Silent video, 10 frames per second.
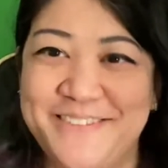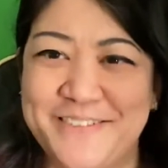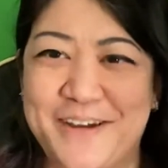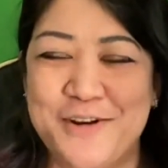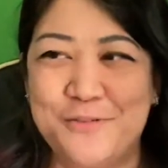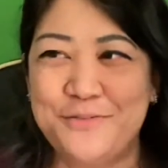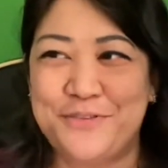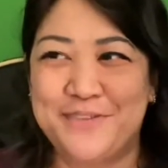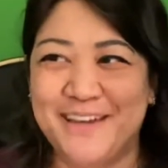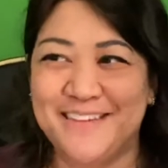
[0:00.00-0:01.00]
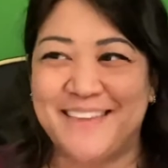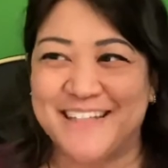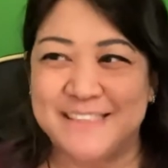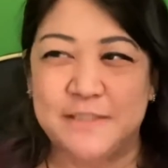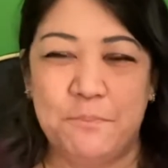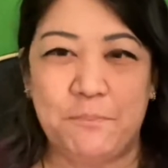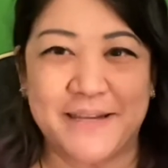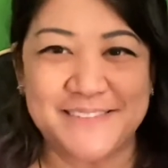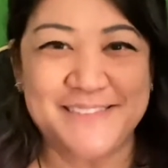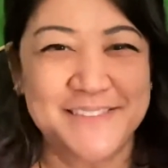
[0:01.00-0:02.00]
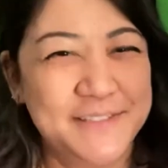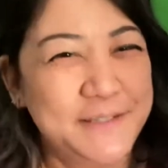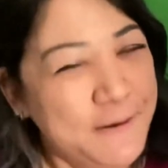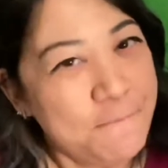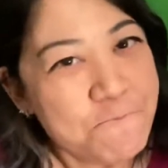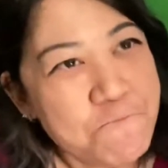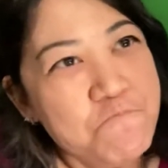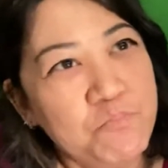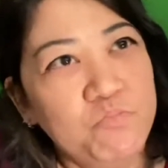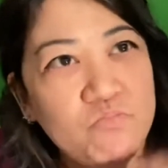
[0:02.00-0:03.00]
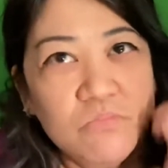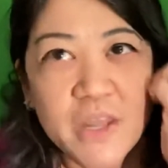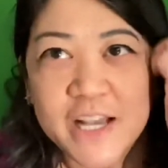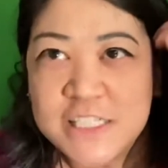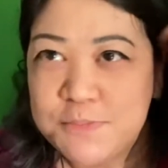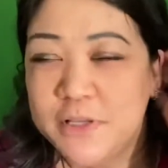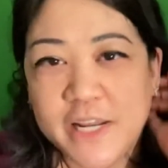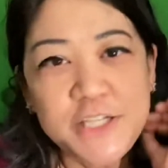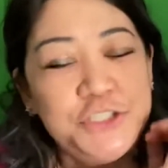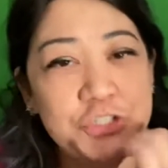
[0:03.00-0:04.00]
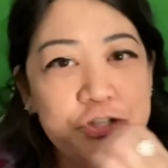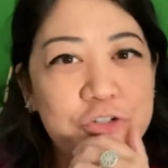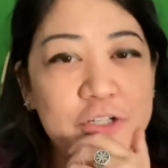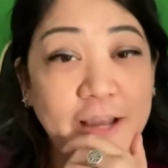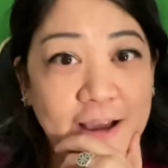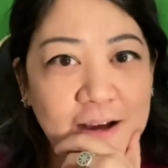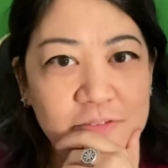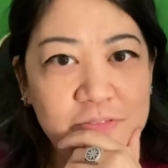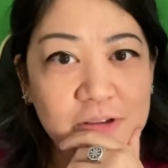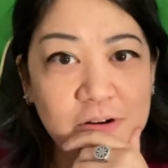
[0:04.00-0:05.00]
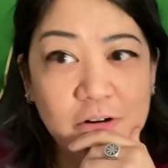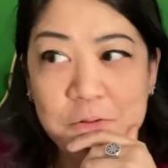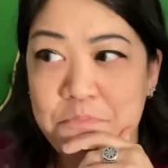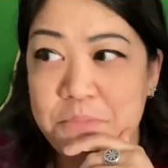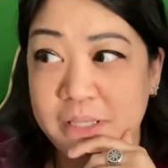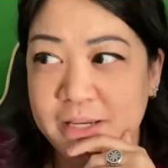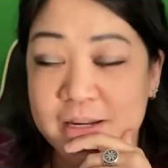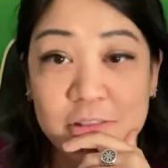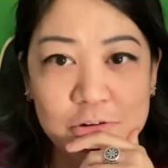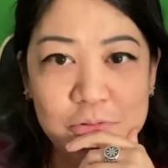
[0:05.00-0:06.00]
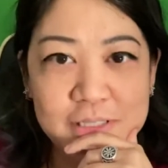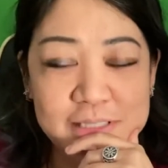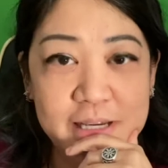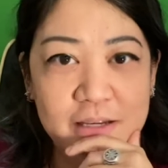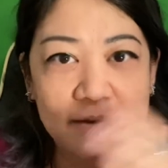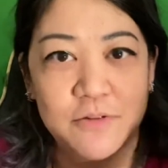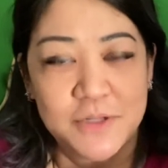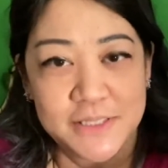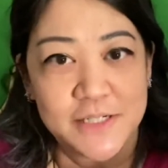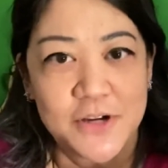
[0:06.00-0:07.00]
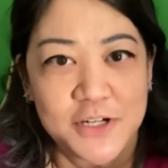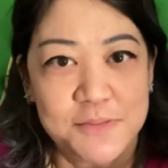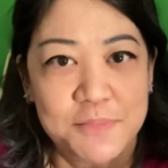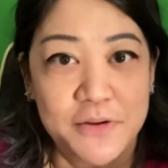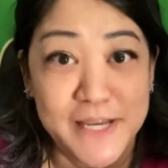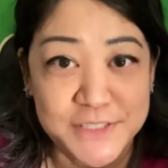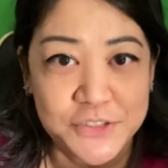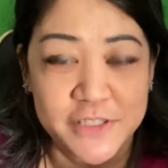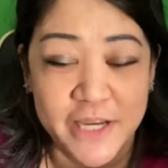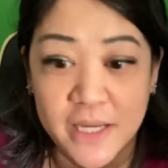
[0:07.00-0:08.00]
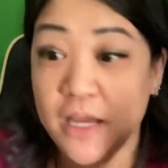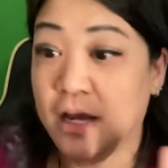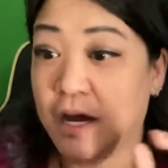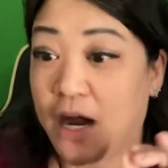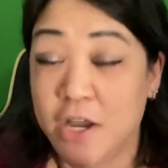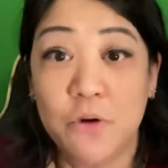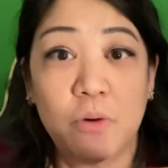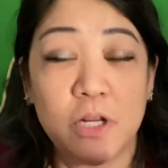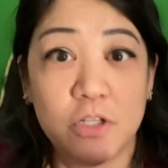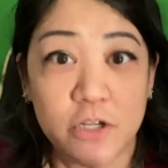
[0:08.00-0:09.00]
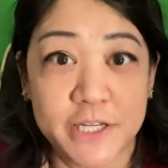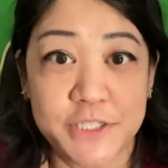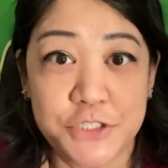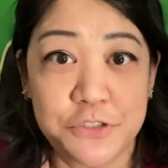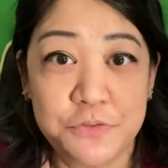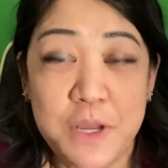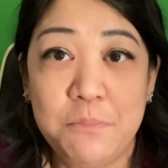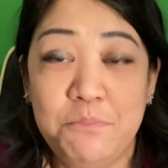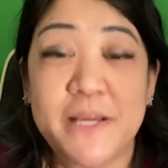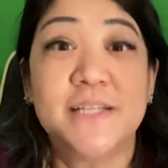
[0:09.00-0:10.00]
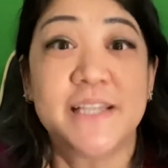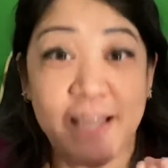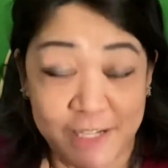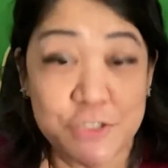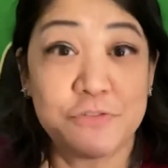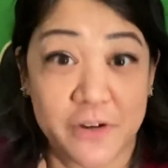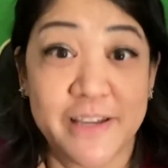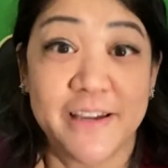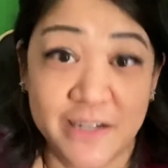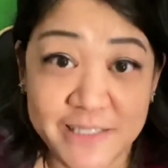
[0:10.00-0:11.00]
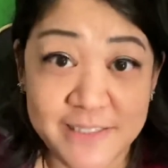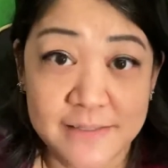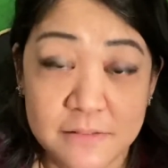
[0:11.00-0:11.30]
I don't think that's the best explanation you could have. There are a billion other ones, like the ones I talked about yesterday. I don't want to look at you because I hate your fucking guts